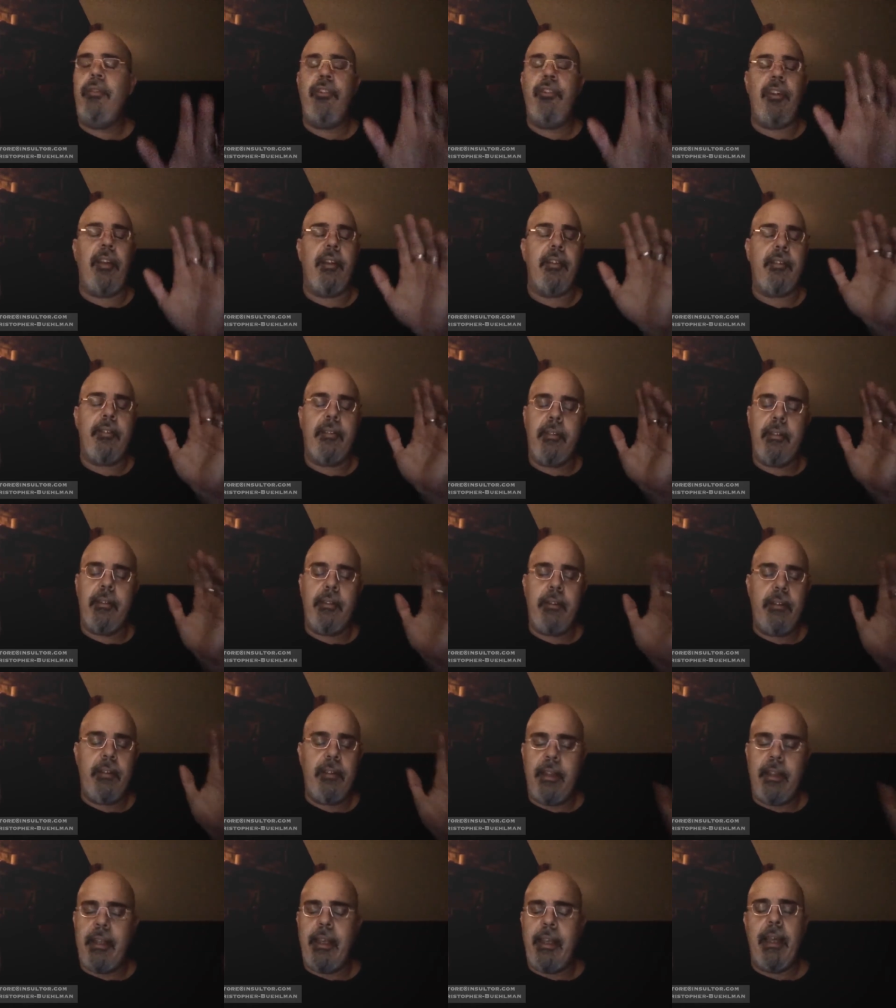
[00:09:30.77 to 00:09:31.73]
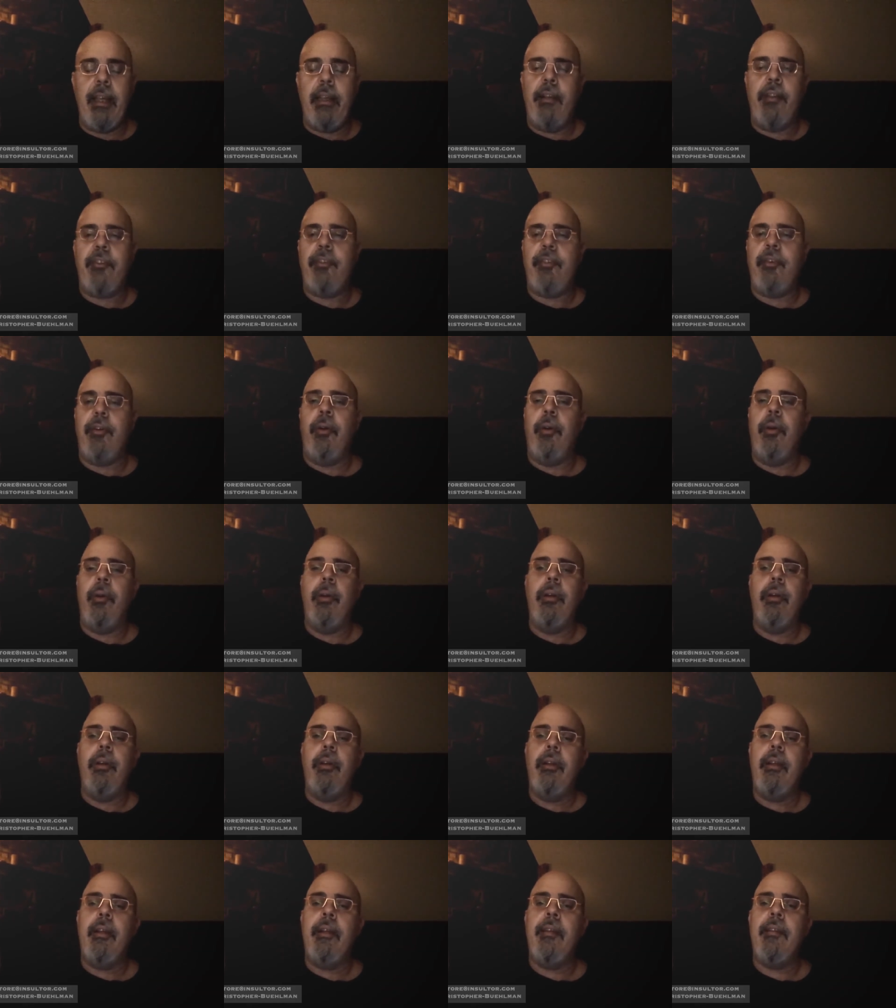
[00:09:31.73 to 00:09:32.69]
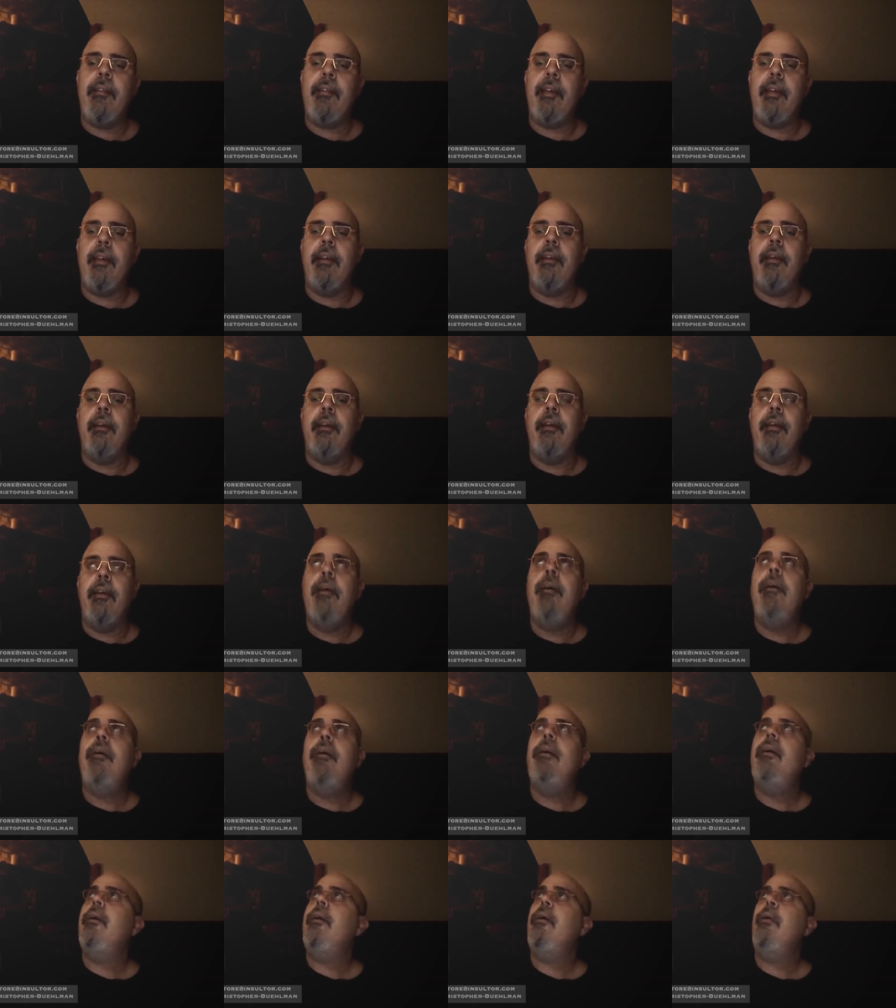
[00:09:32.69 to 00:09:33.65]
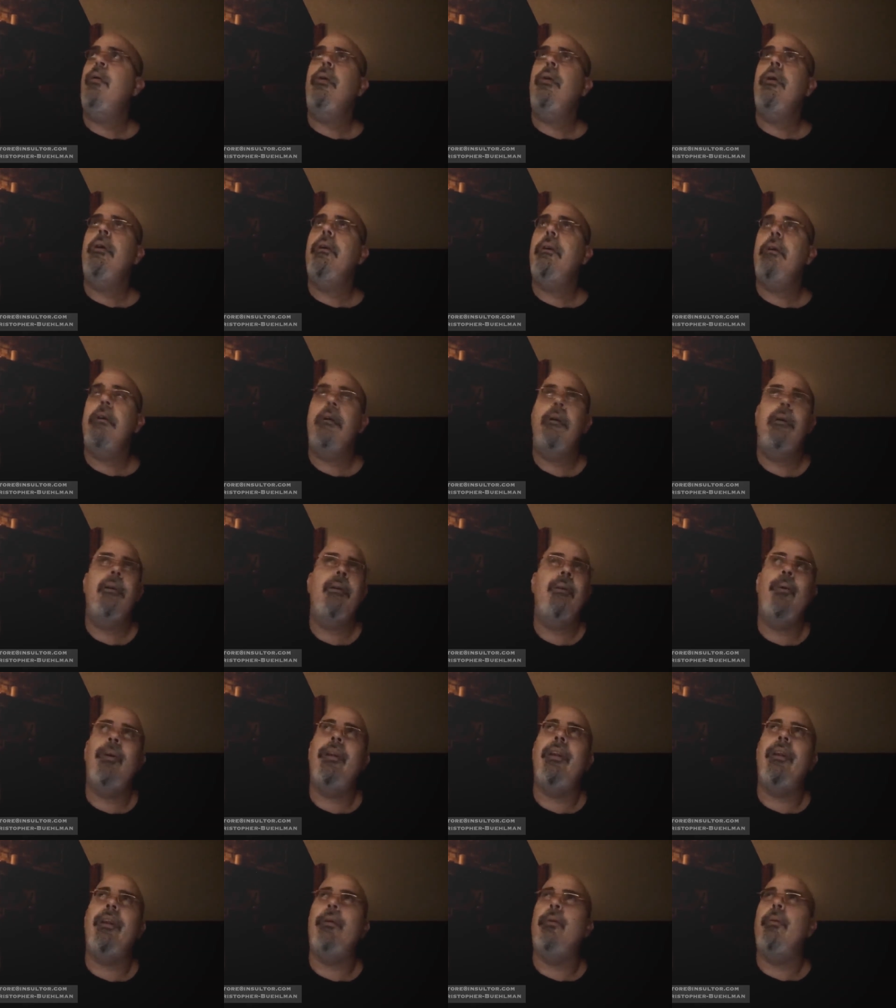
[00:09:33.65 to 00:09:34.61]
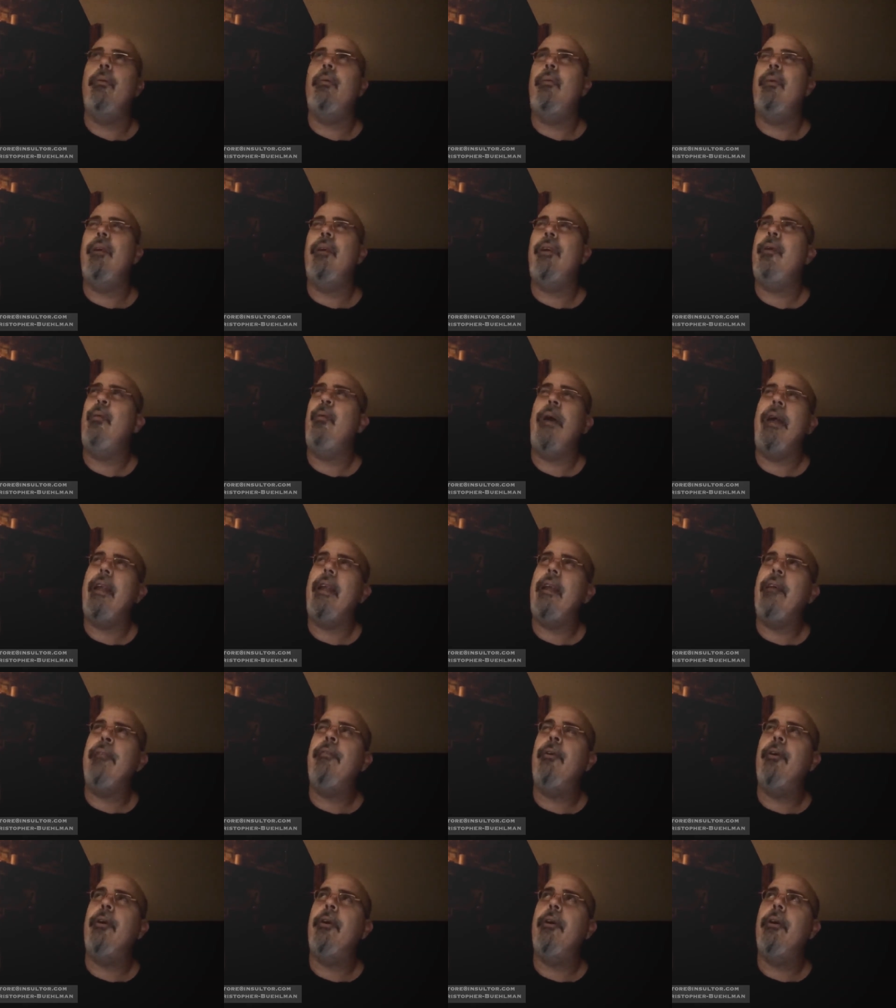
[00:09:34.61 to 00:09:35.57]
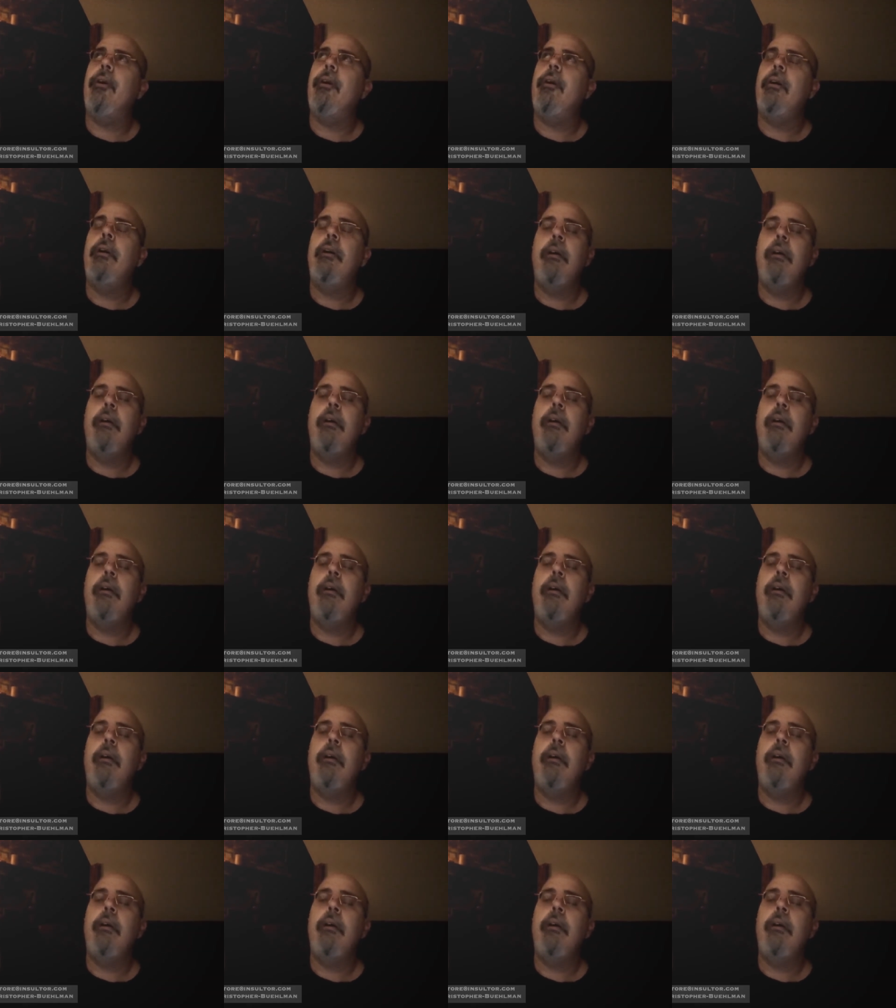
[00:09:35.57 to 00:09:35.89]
"Just kill us all," he said. What are you waiting for?"